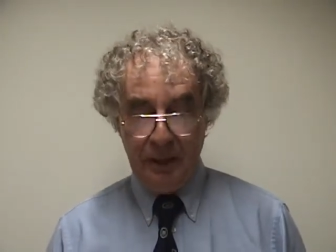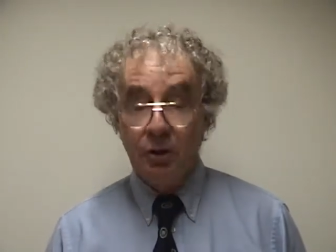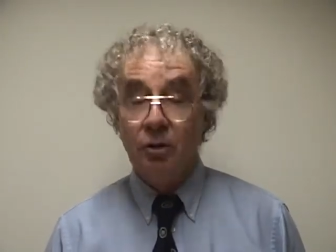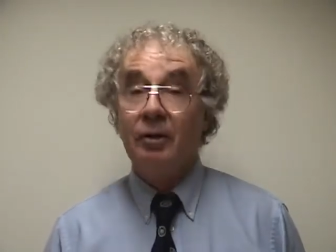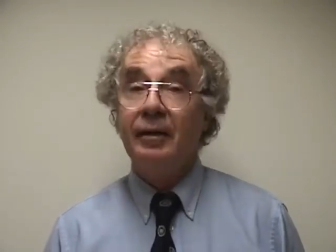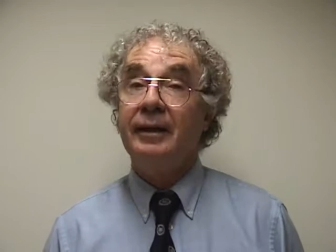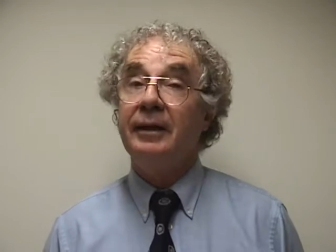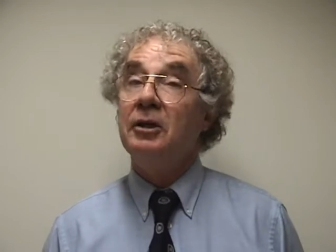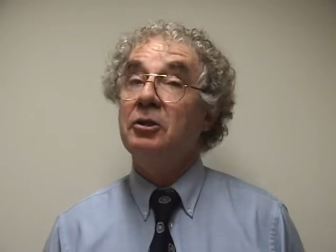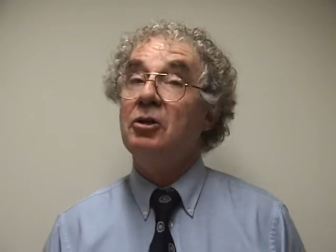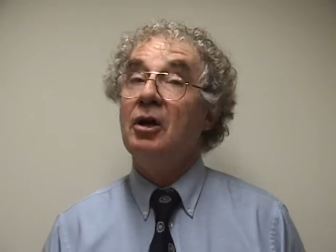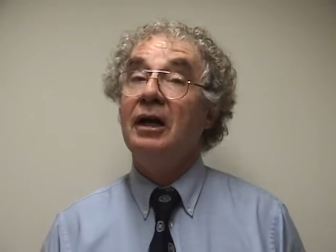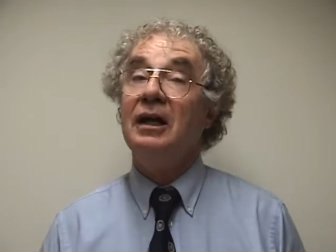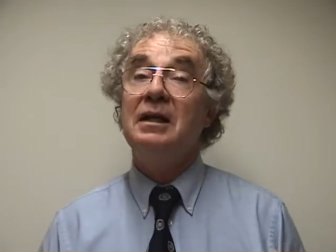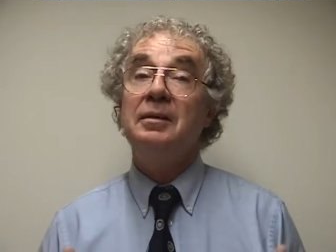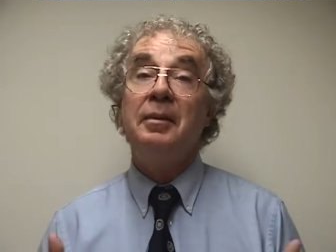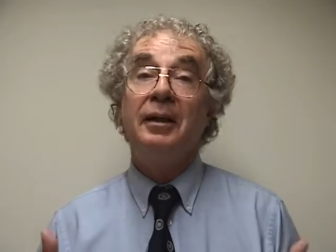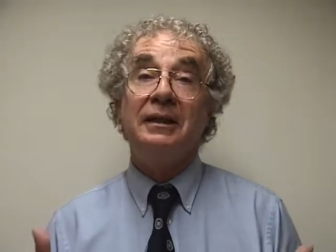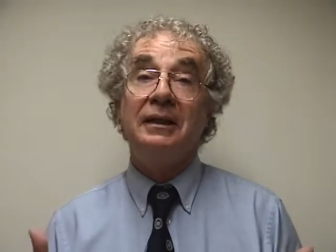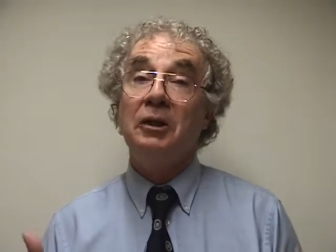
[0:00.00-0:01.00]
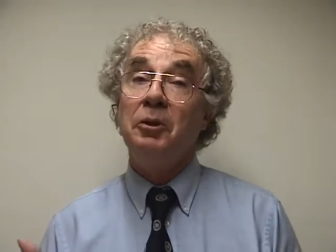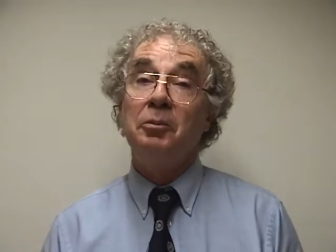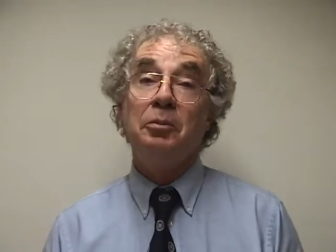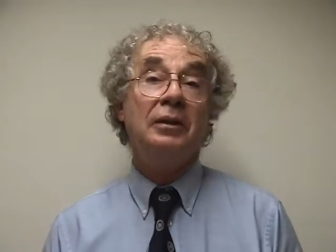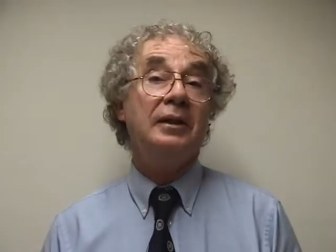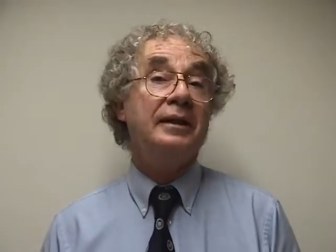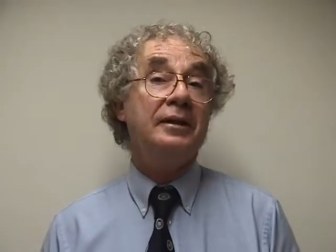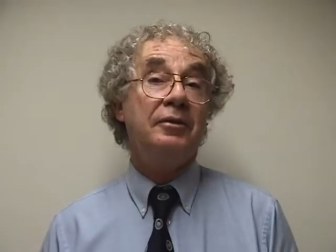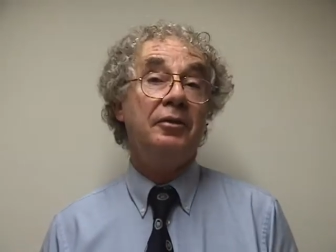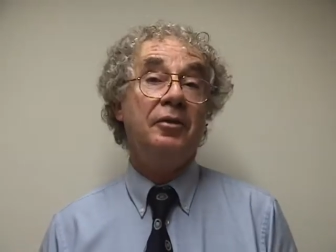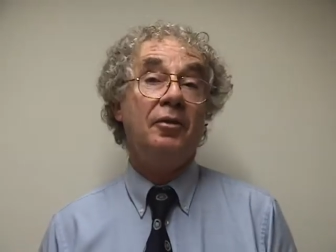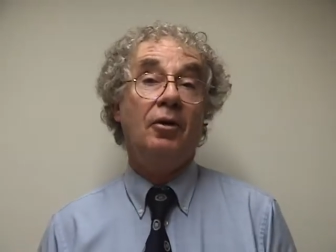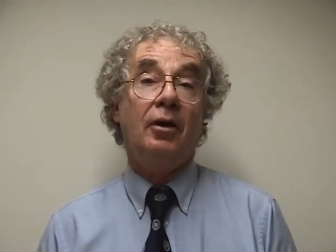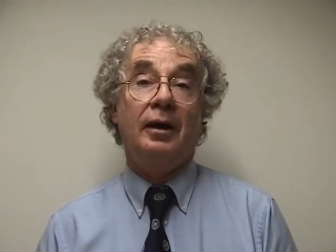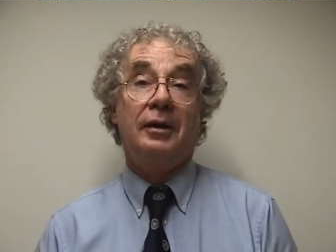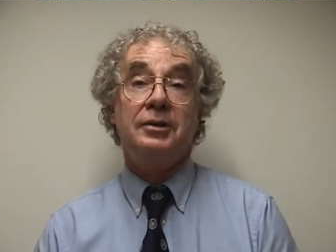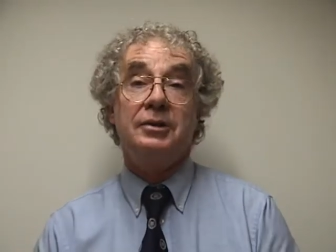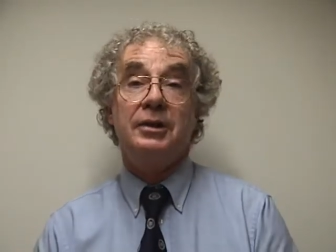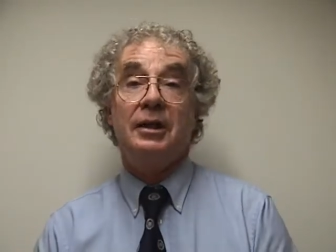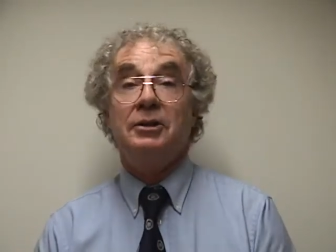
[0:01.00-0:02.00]
Or I could talk about complete
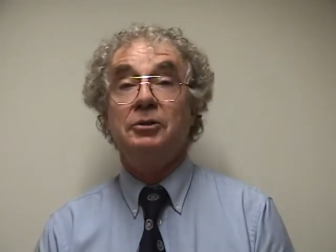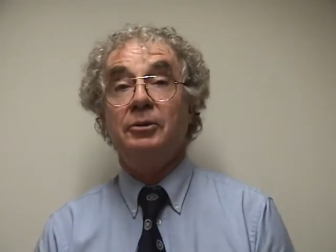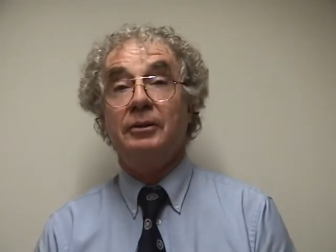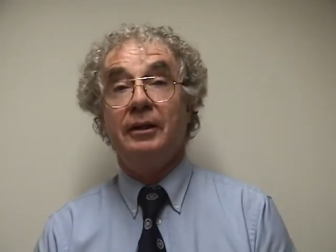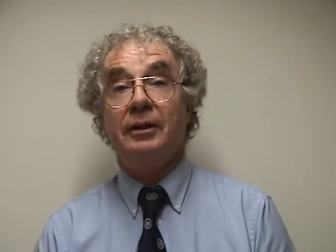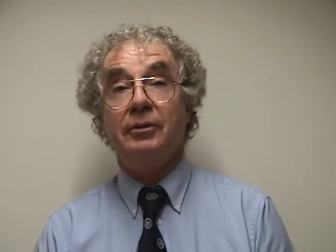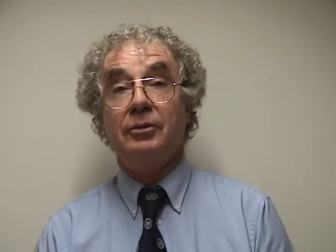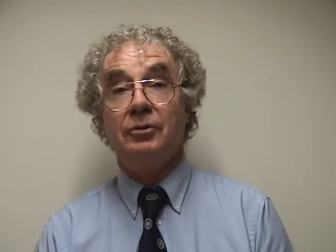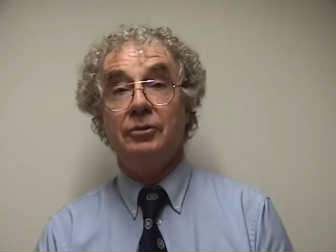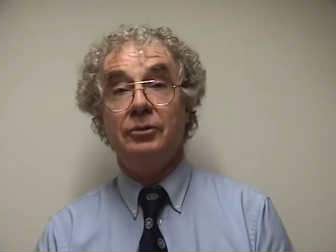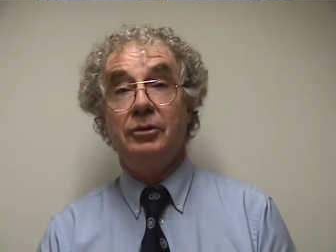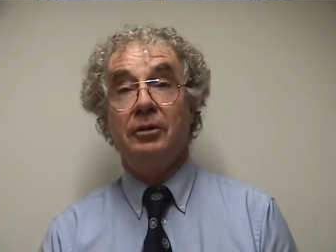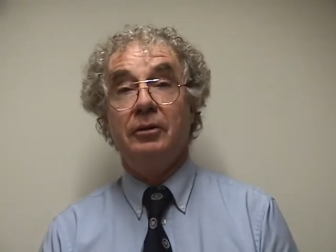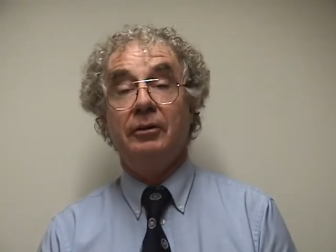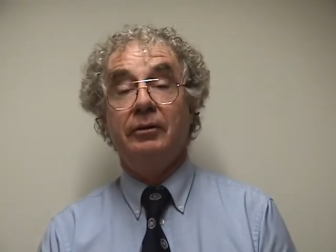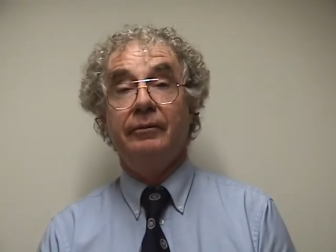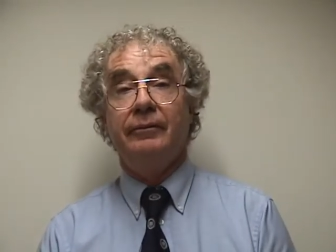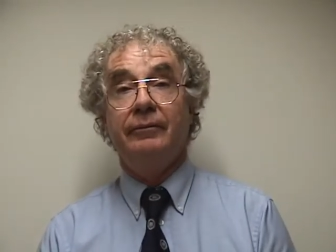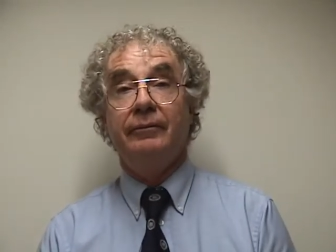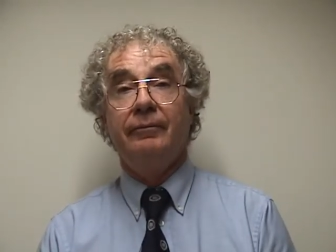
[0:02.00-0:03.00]
thoughts. That's what they used to do.